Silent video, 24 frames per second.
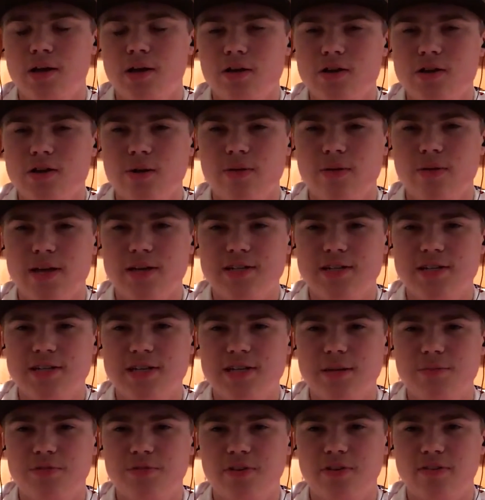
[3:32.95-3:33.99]
so that
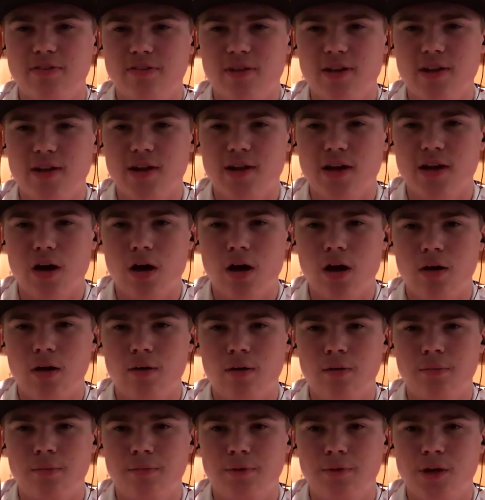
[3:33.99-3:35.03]
teams could see
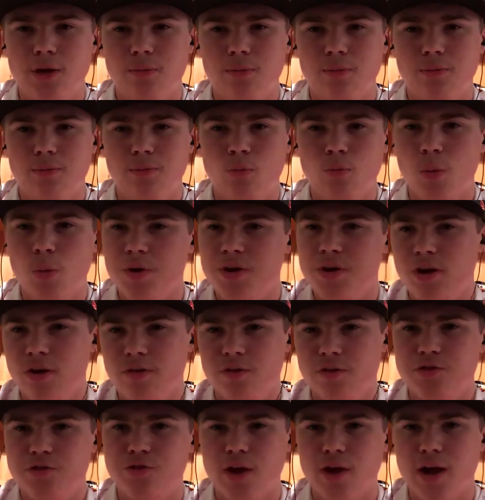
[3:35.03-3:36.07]
what we did on
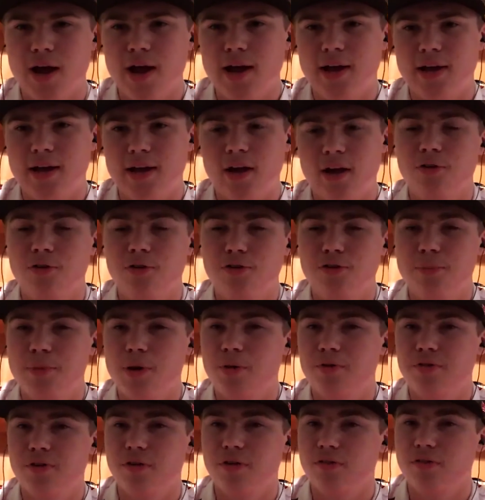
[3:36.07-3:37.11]
the track, and also
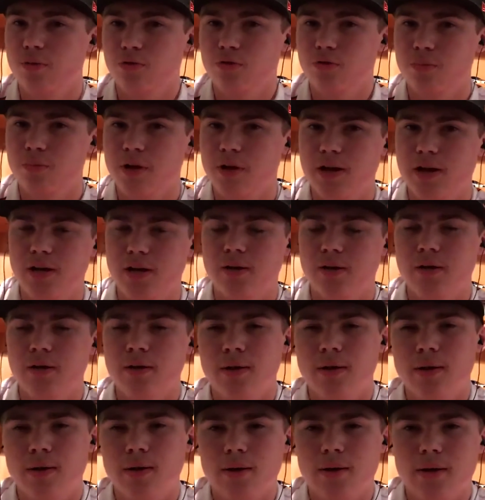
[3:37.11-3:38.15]
post on social media.
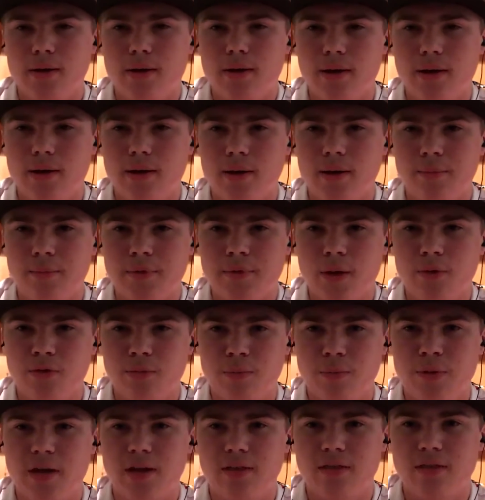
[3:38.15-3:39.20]
That was a
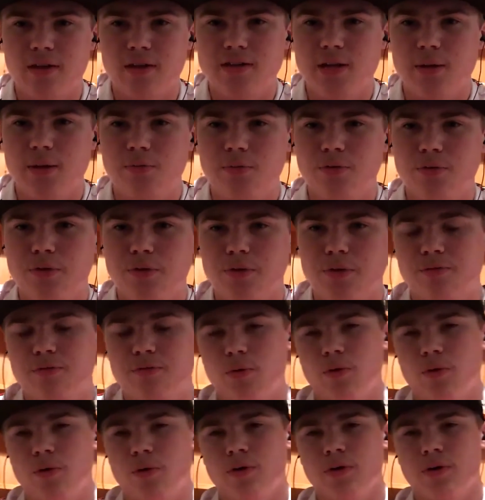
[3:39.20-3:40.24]
big thing teams were looking
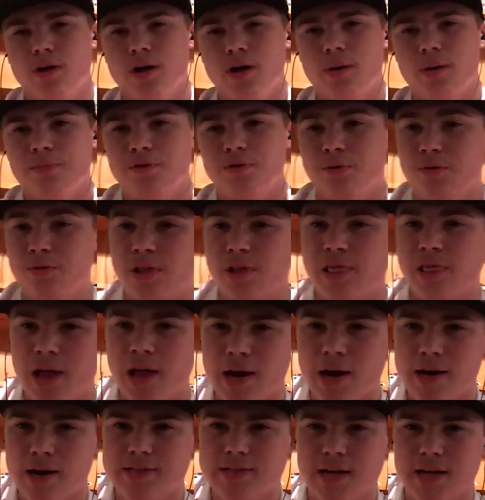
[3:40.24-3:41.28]
for. So there's a
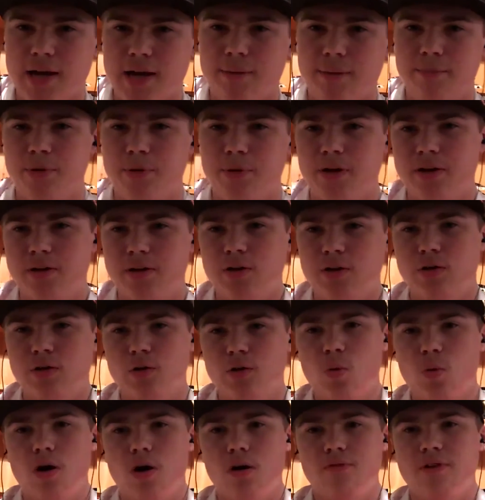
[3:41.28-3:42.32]
lot of time put into the
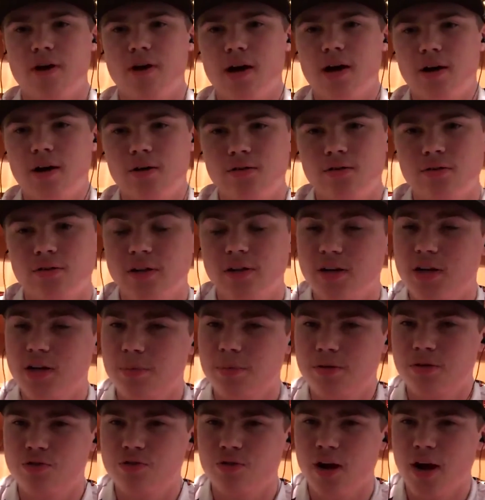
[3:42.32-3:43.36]
qualifiers leading up
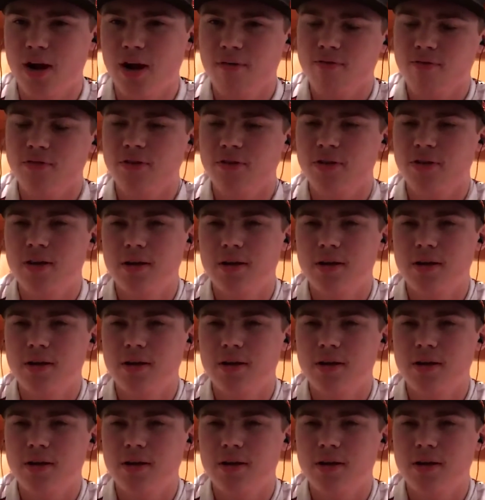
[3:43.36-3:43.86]
to the draft,